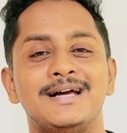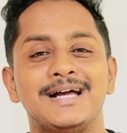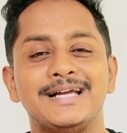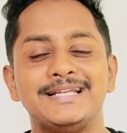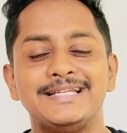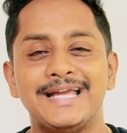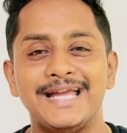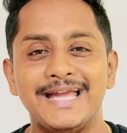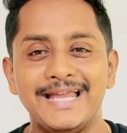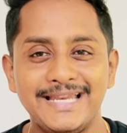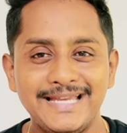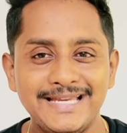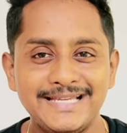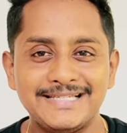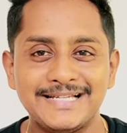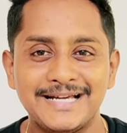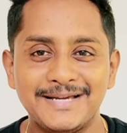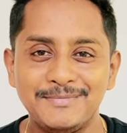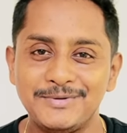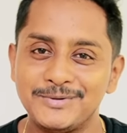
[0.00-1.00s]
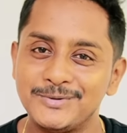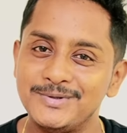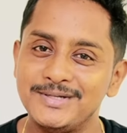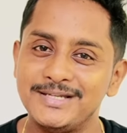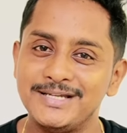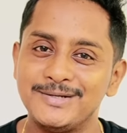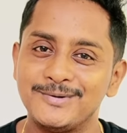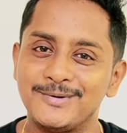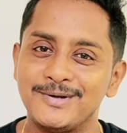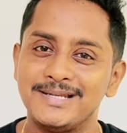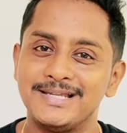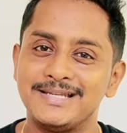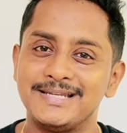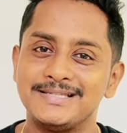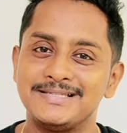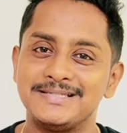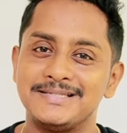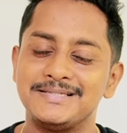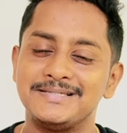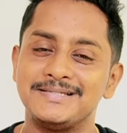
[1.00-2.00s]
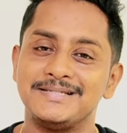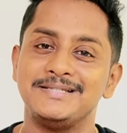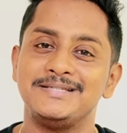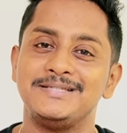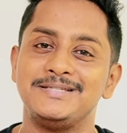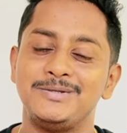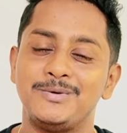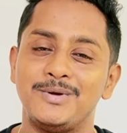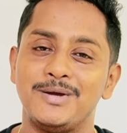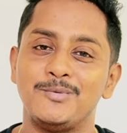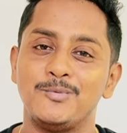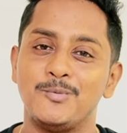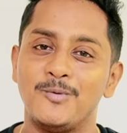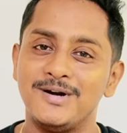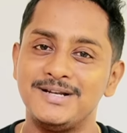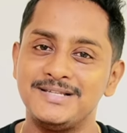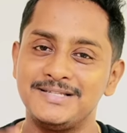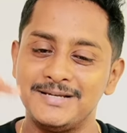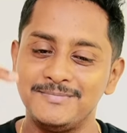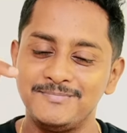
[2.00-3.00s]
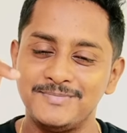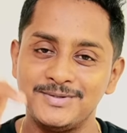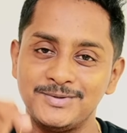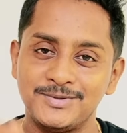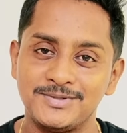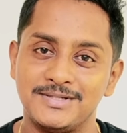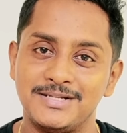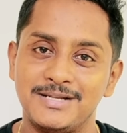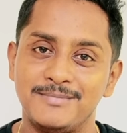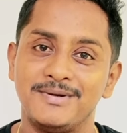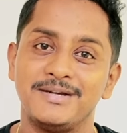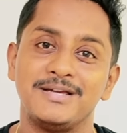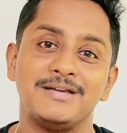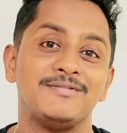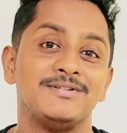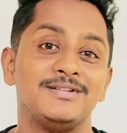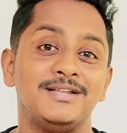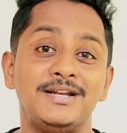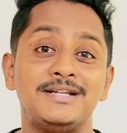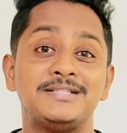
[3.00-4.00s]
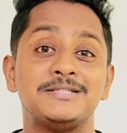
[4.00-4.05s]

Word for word: And anytime you need online assistance, you can WhatsApp us to the number given there.